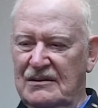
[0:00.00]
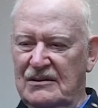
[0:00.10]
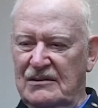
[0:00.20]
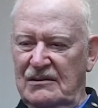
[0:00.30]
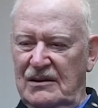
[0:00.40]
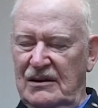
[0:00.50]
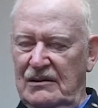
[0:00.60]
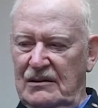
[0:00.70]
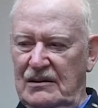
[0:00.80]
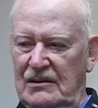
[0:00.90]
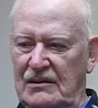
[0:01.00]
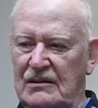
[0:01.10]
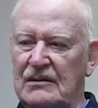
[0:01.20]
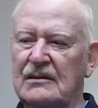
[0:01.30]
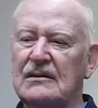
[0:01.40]
So I
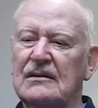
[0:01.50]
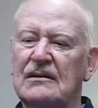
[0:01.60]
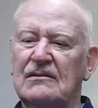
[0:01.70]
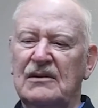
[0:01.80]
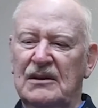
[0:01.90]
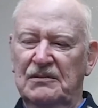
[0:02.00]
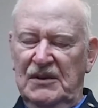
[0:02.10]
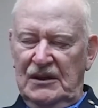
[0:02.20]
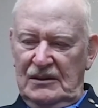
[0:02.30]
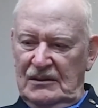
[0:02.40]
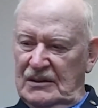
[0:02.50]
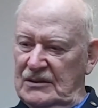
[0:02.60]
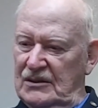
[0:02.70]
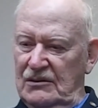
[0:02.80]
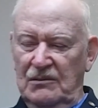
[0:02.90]
went up there,
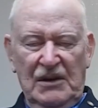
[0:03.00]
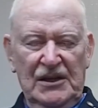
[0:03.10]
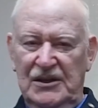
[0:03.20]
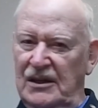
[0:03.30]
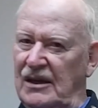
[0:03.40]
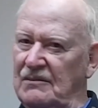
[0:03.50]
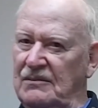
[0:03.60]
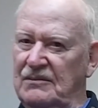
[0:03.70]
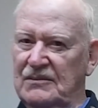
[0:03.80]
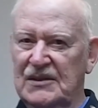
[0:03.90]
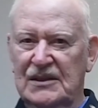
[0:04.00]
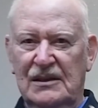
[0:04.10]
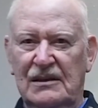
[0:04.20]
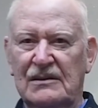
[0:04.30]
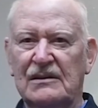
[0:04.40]
I'm doing my job,
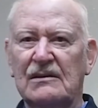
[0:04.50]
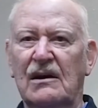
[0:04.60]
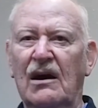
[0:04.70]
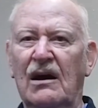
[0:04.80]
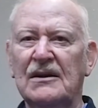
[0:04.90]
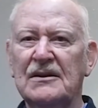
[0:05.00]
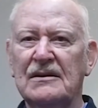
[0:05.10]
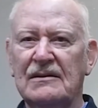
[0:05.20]
and I said, halt.